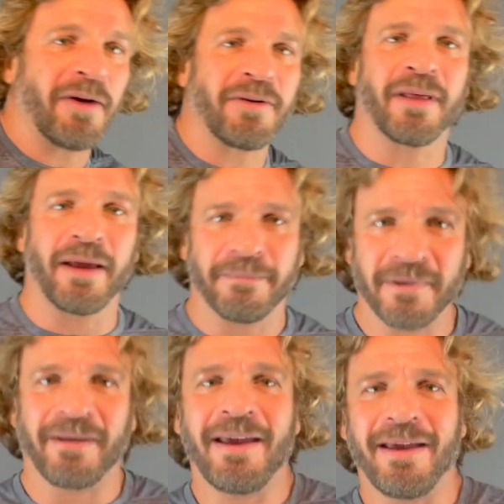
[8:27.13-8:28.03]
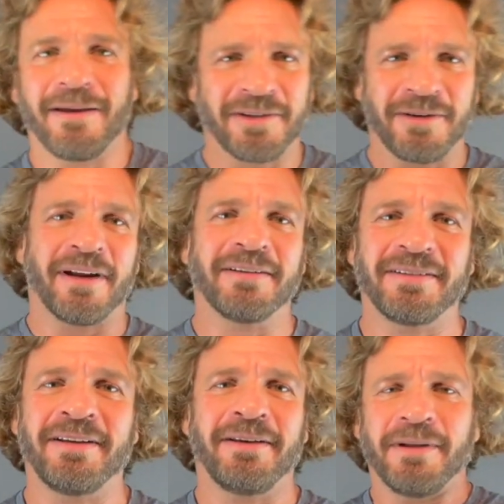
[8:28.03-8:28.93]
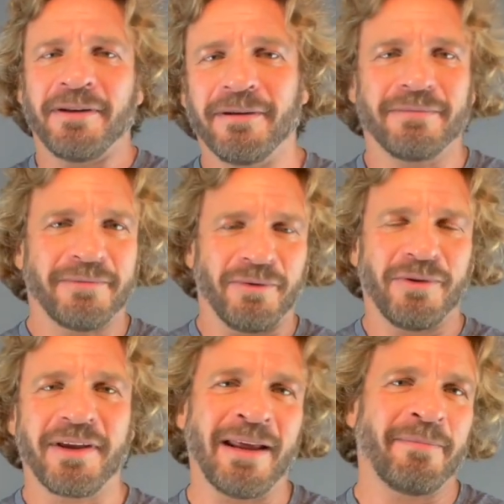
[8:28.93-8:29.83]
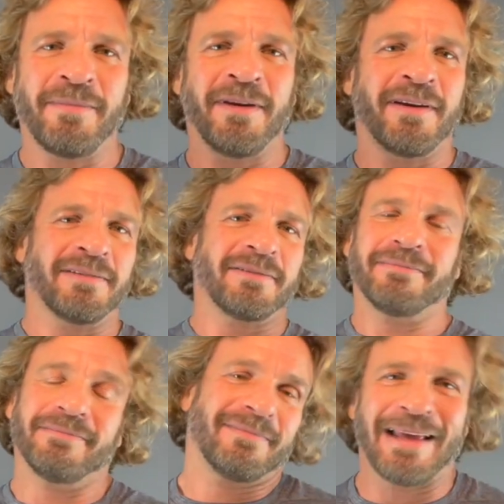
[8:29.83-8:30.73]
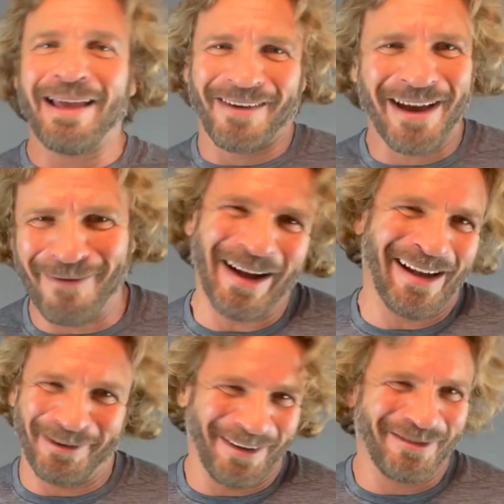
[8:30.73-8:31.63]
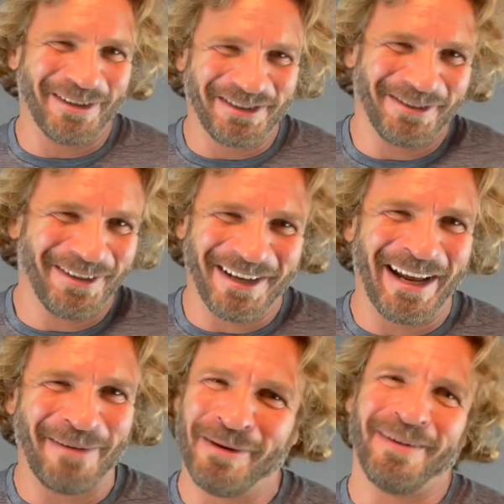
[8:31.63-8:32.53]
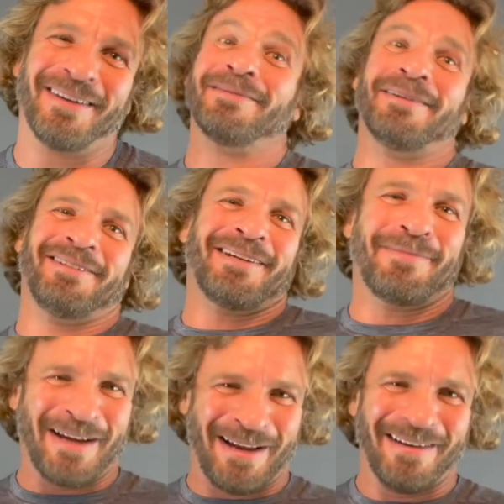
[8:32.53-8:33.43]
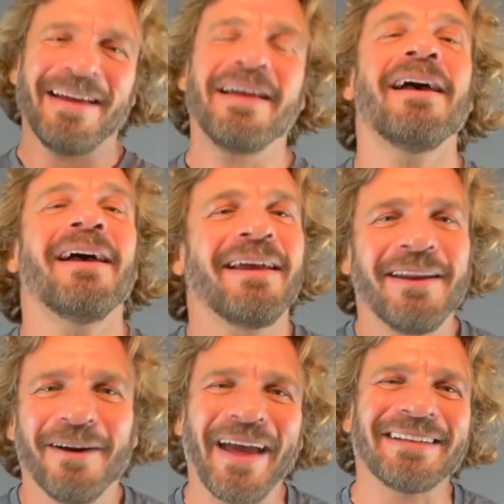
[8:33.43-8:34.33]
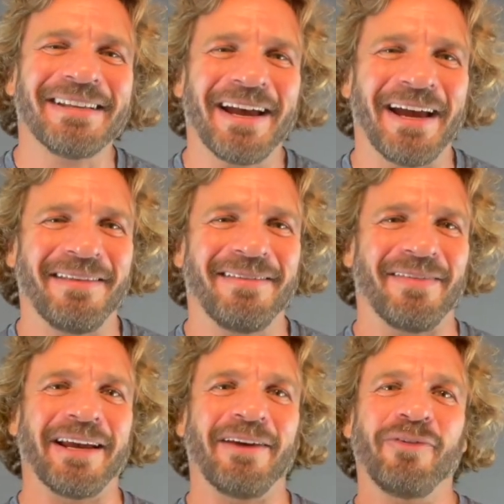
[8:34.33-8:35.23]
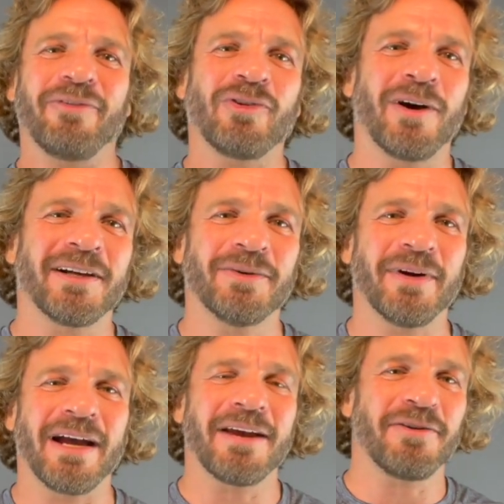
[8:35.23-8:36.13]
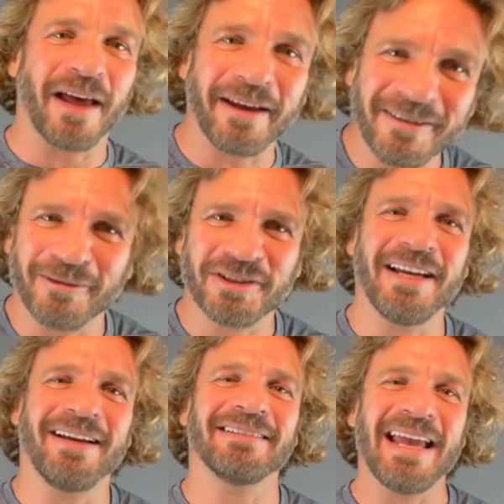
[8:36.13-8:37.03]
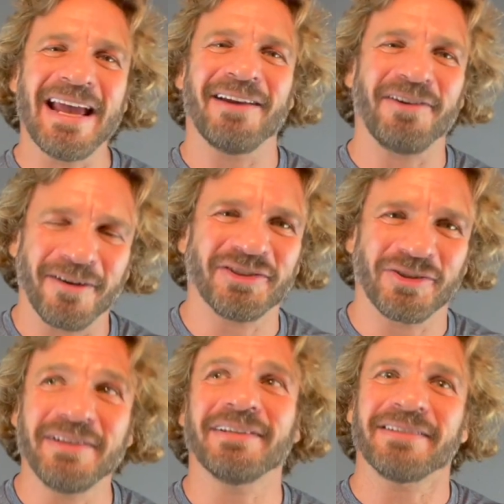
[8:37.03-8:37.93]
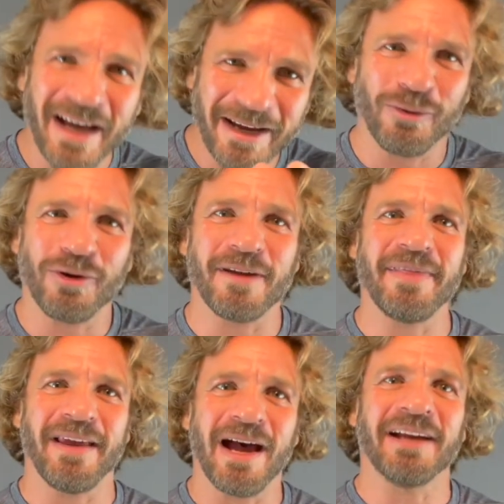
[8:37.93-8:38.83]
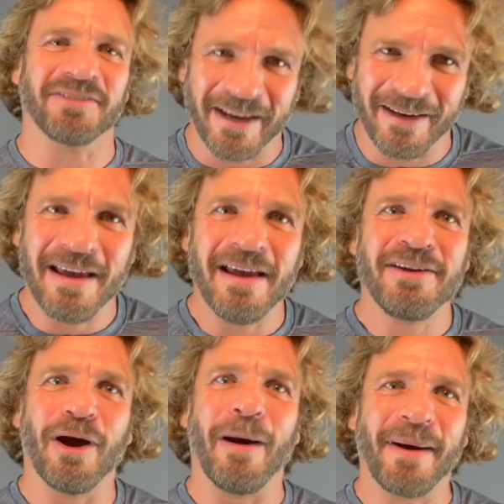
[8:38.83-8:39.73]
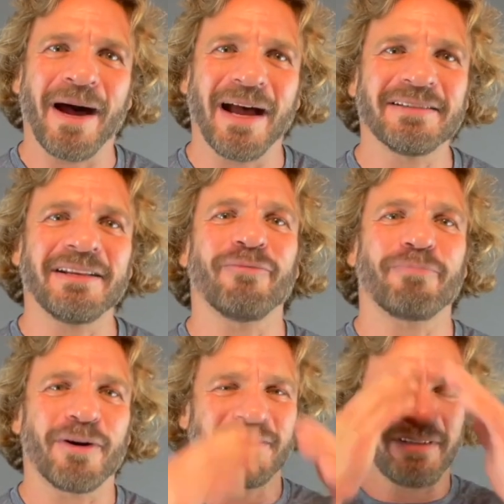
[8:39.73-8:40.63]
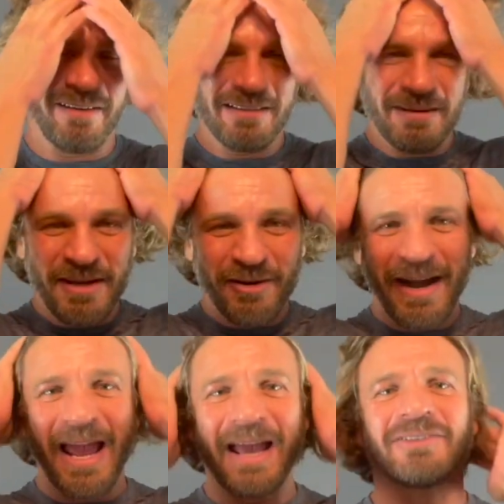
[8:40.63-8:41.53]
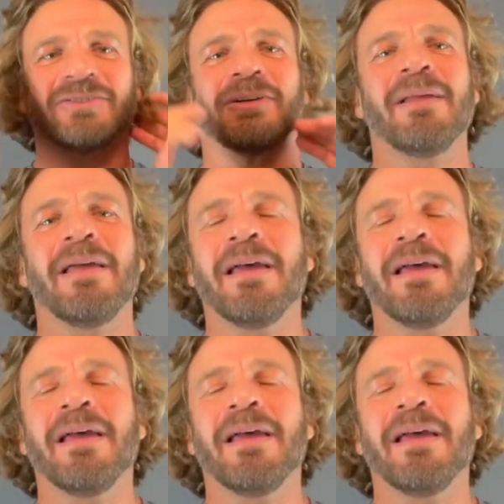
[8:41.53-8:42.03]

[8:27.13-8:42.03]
You're like, you know, hey, how's it going? I see, you know, you're looking at me because, come on, of course you're looking at me because, I mean, come on. You know, that's the kind of thing. Like if you talk to a guy, you like, you know, shake his hand, you know, you squeeze it tight, you look him in the eyes like, you know, a positive person. It doesn't mean you're an asshole.